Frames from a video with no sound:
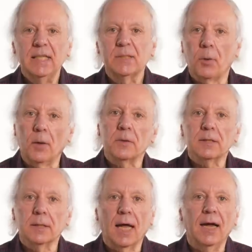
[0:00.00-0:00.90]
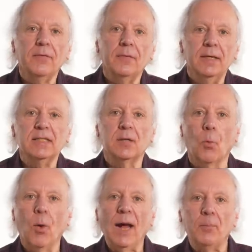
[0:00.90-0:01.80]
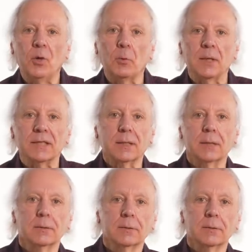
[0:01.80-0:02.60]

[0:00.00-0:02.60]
Its purpose in life is to wipe your whisk.